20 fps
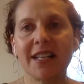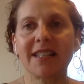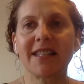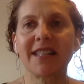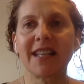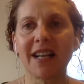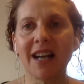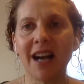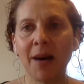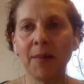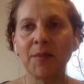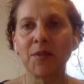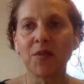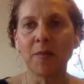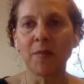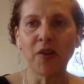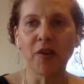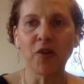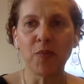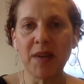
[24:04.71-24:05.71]
that comes from
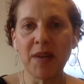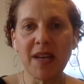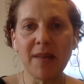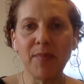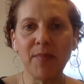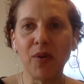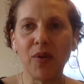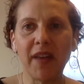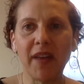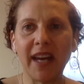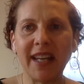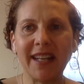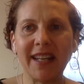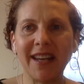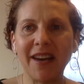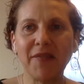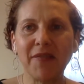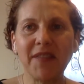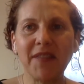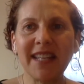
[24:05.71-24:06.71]
other people that
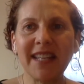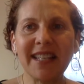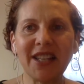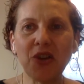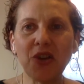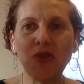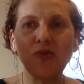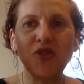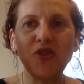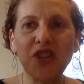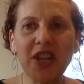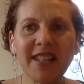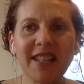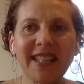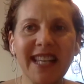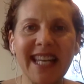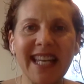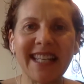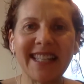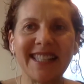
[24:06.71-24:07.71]
of things that you just
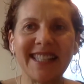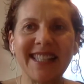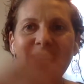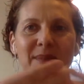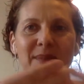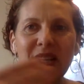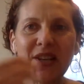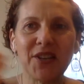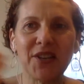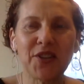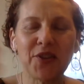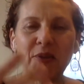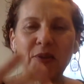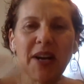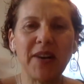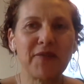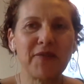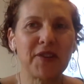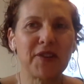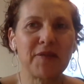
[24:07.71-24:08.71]
can't see because they're
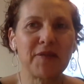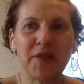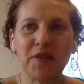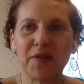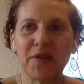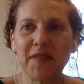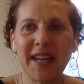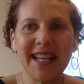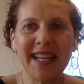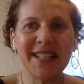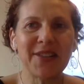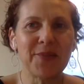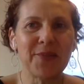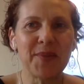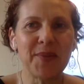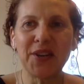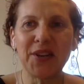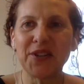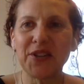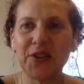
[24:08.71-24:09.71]
right in front of your face or
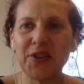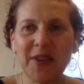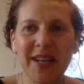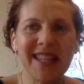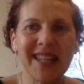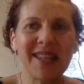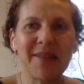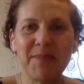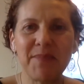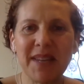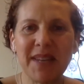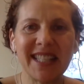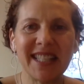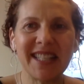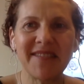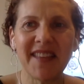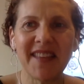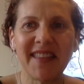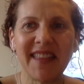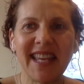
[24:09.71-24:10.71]
because you're in the midst
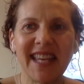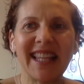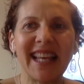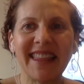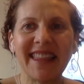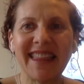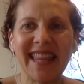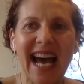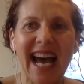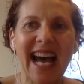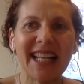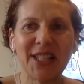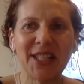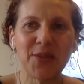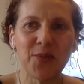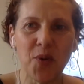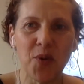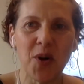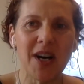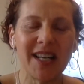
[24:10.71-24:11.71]
of the thing like that's
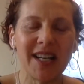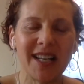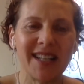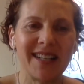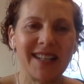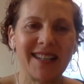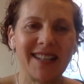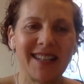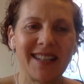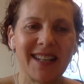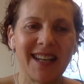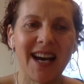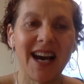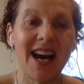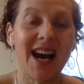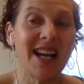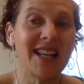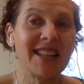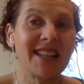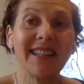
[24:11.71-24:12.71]
what
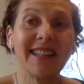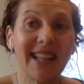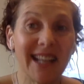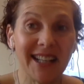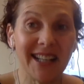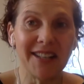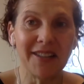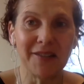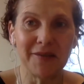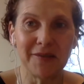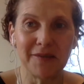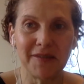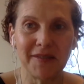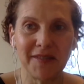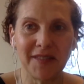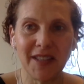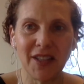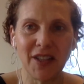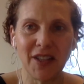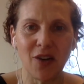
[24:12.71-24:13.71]
I love,
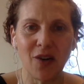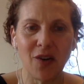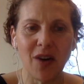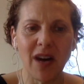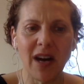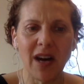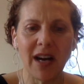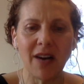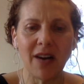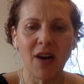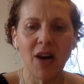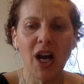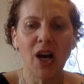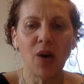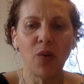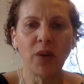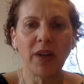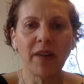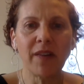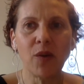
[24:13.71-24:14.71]
you know. Yeah,
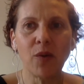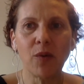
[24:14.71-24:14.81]
no, it's